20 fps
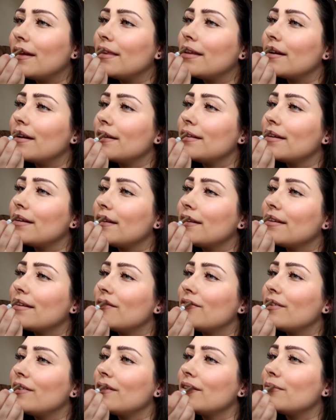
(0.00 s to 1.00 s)
and then I tend
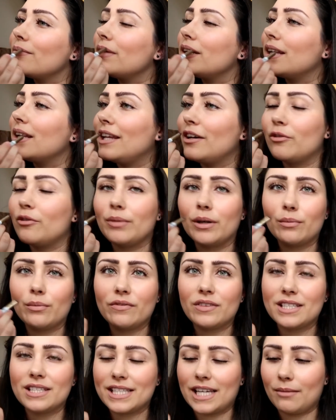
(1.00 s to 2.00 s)
to fill them in a little bit
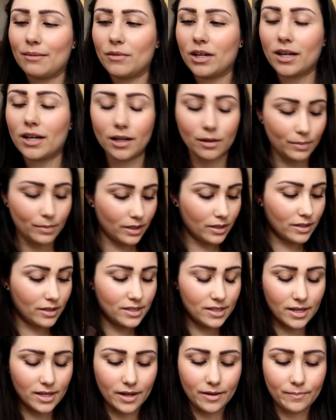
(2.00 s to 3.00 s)
with the same colour
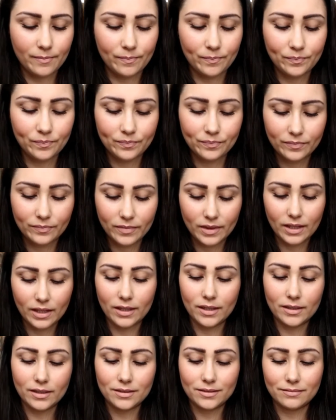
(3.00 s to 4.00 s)
because
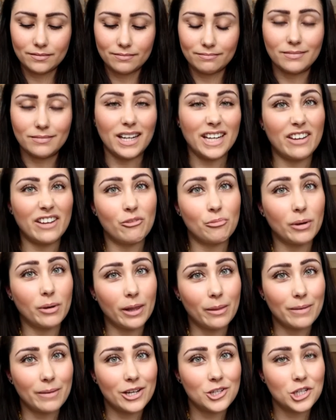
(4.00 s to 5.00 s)
I never
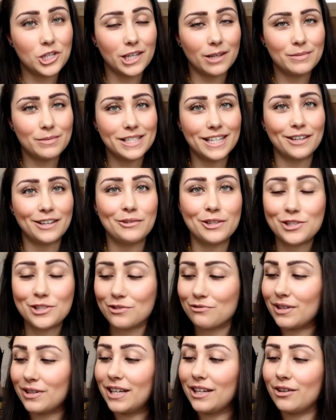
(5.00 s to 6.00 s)
buy the matching lipstick,
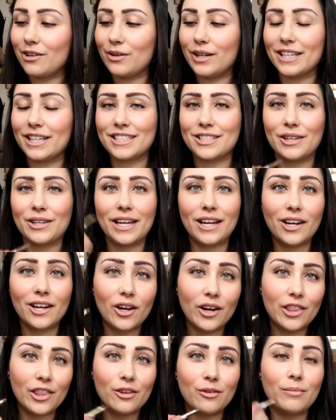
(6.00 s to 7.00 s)
which is really annoying. So yeah,
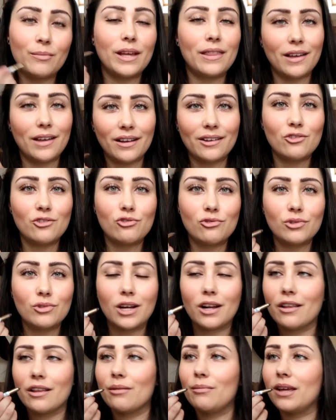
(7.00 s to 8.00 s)
line them and then
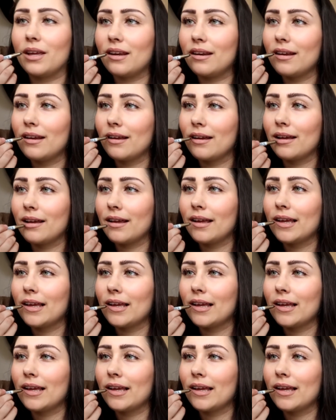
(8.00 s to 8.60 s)
colour them in.